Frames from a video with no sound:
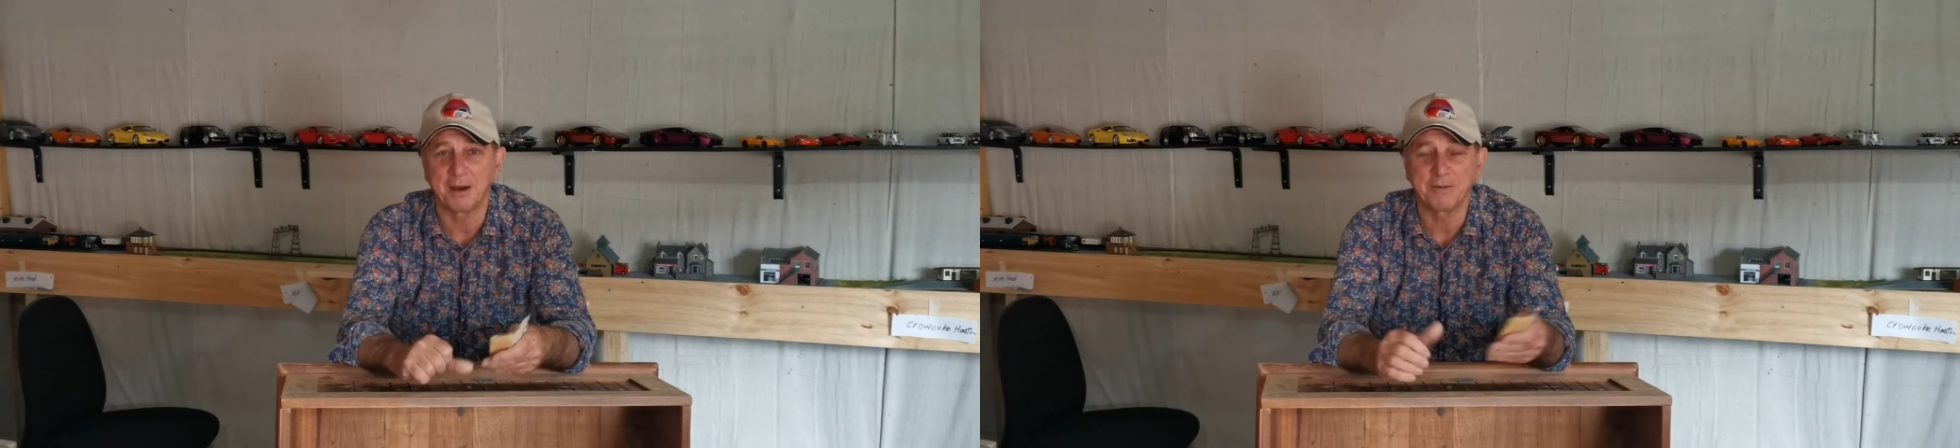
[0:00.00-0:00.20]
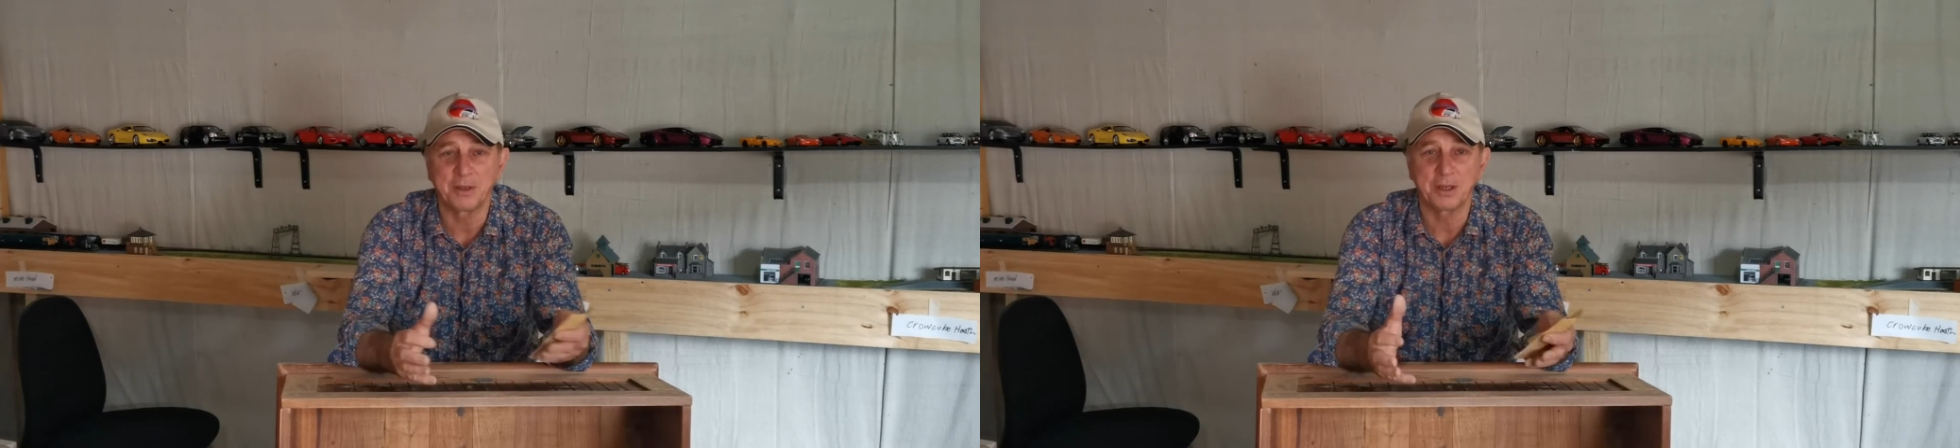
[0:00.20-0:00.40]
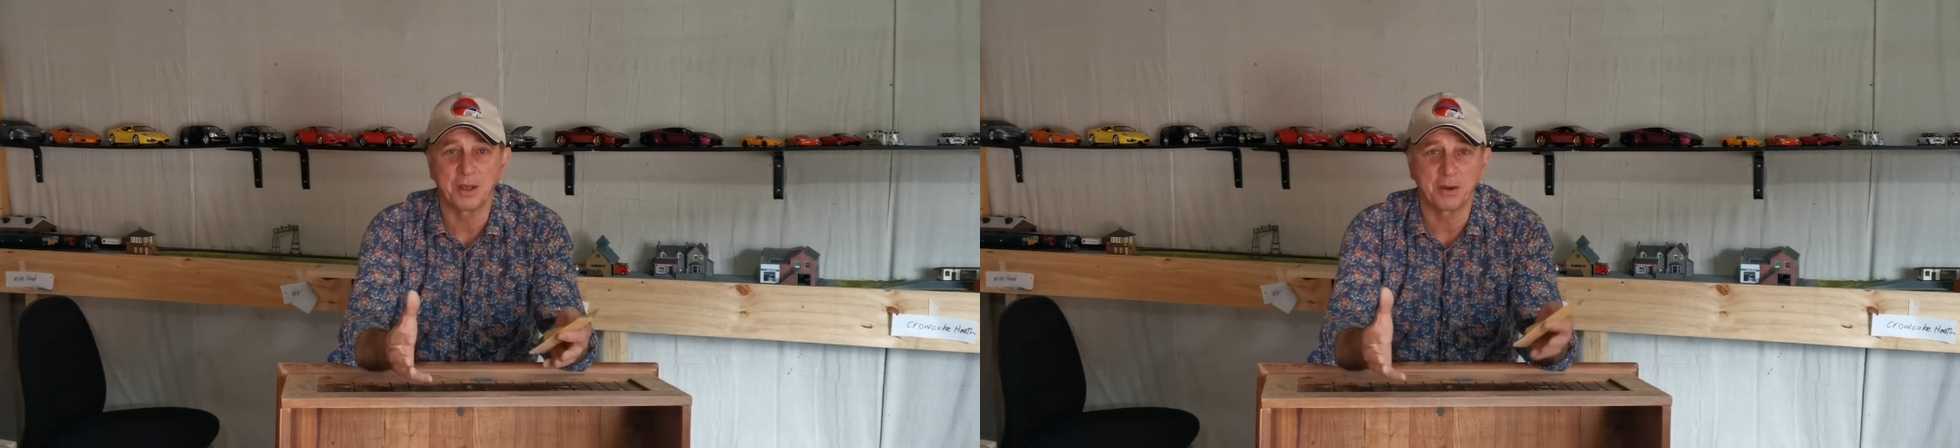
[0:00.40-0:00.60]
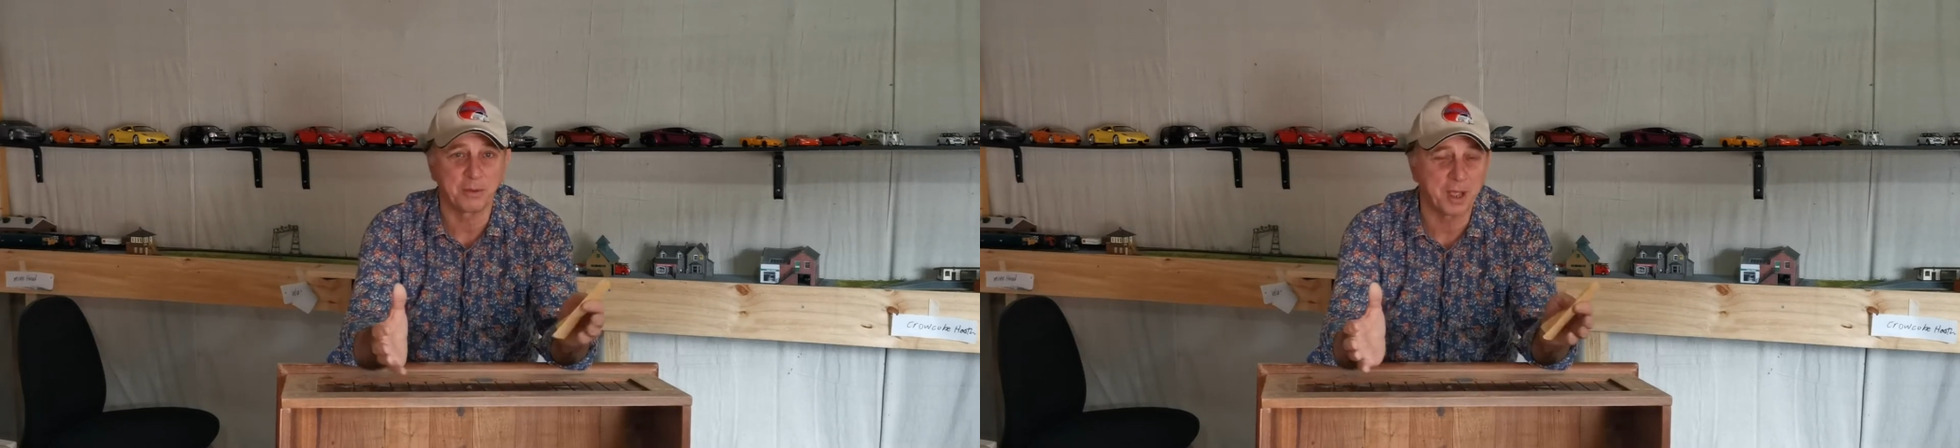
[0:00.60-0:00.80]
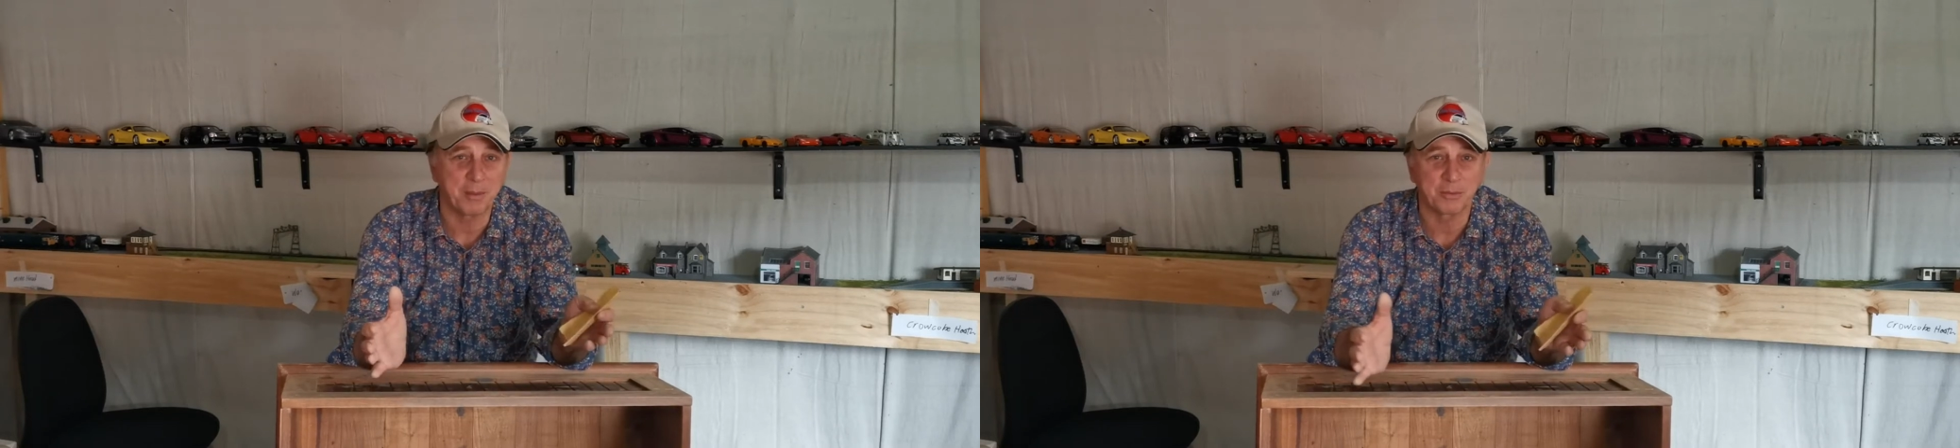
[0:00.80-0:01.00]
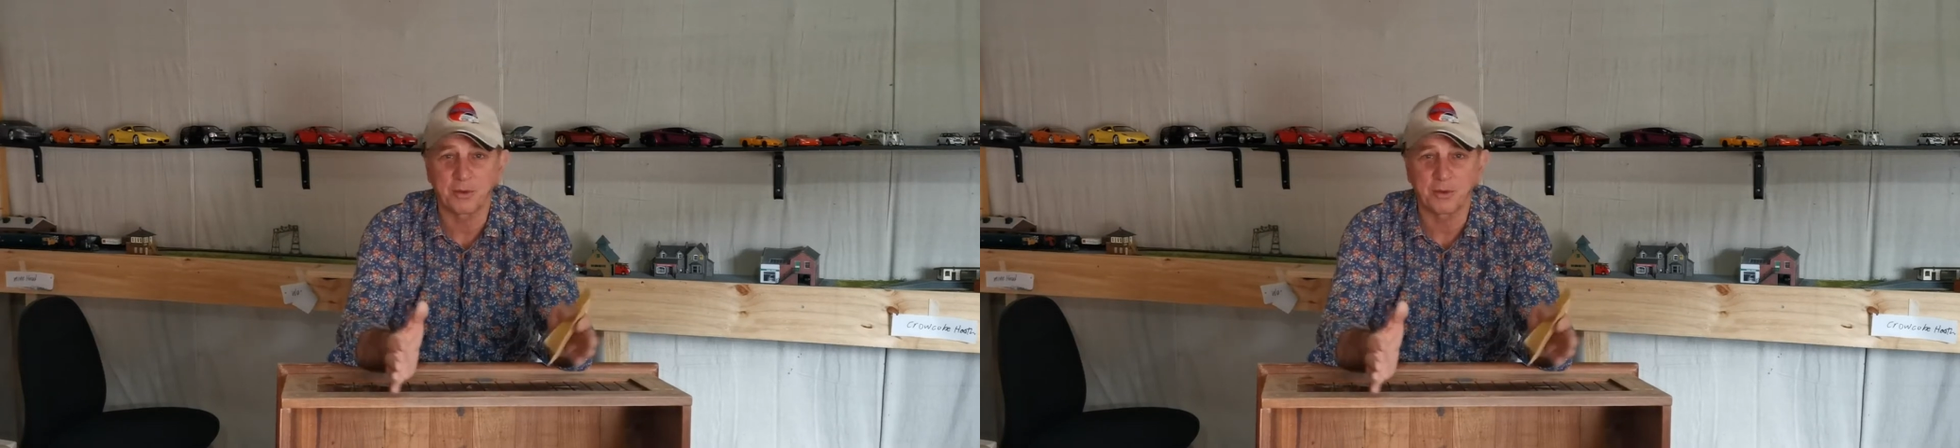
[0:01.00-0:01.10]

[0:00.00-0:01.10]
often it'll come